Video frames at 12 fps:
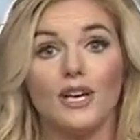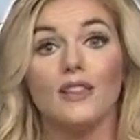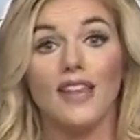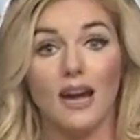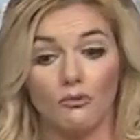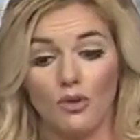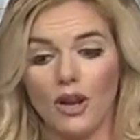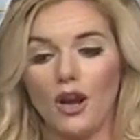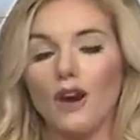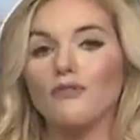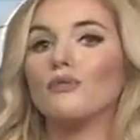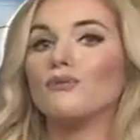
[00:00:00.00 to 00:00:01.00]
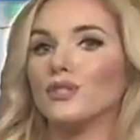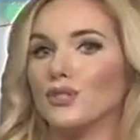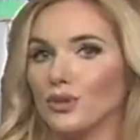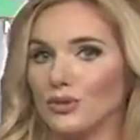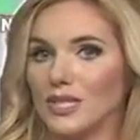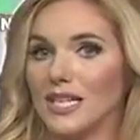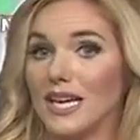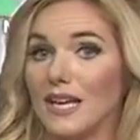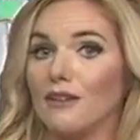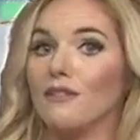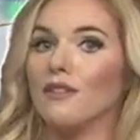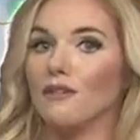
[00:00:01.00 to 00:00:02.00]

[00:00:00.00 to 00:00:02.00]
That runoff resulting in the